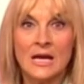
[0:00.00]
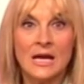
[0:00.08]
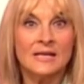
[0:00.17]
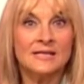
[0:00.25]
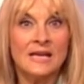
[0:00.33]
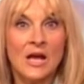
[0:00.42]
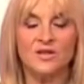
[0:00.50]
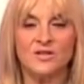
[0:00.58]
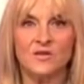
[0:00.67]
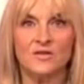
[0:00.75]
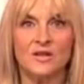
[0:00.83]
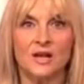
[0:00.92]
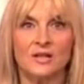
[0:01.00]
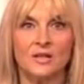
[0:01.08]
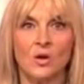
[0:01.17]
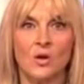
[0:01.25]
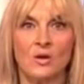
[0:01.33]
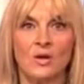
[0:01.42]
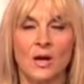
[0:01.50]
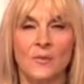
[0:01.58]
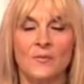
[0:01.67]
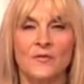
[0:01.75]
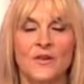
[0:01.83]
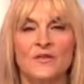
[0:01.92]
It's now just after nine o'clock.
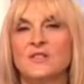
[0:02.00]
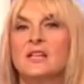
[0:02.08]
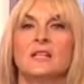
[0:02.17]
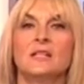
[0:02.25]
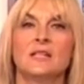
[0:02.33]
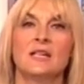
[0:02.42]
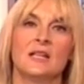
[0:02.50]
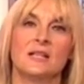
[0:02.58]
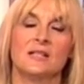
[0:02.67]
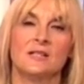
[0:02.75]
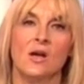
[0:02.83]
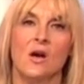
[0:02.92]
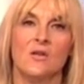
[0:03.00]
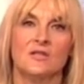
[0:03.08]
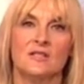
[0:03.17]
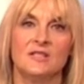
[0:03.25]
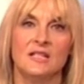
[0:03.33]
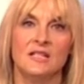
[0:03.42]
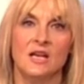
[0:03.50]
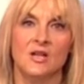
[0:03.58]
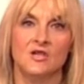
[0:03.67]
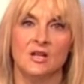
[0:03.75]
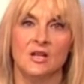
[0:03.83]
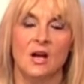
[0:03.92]
Um, 15 years after
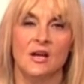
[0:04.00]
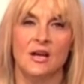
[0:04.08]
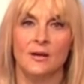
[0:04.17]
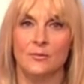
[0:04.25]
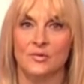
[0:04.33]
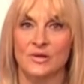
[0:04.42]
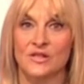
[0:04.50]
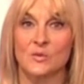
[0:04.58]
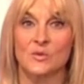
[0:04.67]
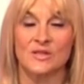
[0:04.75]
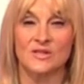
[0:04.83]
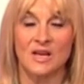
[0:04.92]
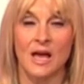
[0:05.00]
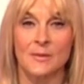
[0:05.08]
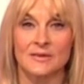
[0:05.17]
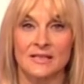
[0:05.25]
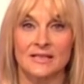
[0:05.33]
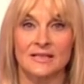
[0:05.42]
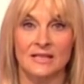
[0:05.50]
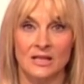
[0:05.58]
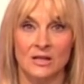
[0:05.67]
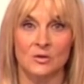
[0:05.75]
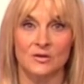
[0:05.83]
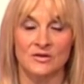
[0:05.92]
teenager Kiyan Prince was stabbed and
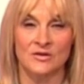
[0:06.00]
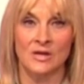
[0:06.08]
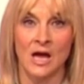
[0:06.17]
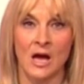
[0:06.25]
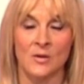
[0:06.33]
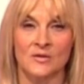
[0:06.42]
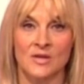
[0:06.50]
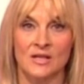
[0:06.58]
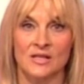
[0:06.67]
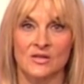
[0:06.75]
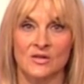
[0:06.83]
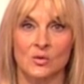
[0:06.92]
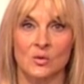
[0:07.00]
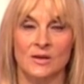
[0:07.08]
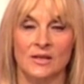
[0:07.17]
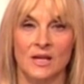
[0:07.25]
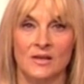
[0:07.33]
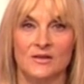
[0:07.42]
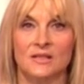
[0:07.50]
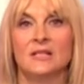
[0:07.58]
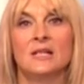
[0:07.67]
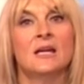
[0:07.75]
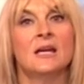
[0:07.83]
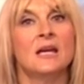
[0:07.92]
killed outside his school in London.
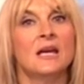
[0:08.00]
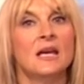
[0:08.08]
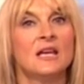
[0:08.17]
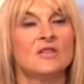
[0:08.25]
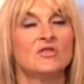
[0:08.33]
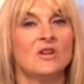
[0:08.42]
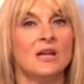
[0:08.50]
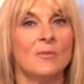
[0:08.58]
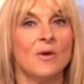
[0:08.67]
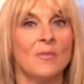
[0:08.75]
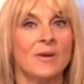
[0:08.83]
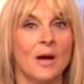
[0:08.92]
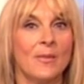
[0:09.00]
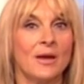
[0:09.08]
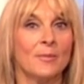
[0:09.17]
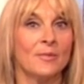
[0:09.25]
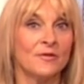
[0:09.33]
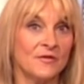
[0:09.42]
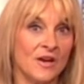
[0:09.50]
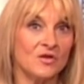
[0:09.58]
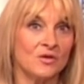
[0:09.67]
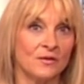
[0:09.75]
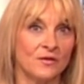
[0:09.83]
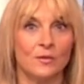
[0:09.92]
His dream of becoming a
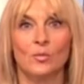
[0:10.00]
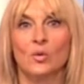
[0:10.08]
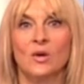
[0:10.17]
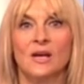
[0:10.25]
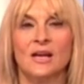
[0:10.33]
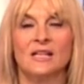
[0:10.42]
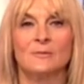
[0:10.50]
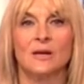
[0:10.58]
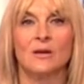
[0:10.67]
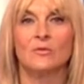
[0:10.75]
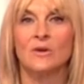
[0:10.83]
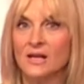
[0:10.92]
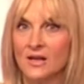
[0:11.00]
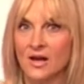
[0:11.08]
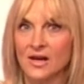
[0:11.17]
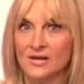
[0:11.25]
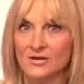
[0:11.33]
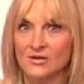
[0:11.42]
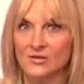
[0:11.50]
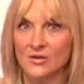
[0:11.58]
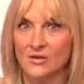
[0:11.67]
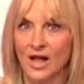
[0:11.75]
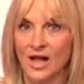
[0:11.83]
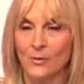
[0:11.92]
professional footballer is being realised through
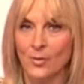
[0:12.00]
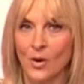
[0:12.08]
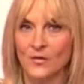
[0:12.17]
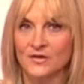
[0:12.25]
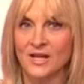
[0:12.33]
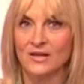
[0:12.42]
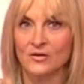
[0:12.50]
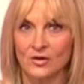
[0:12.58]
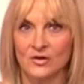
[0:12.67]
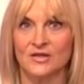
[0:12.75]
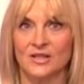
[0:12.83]
the help of technology.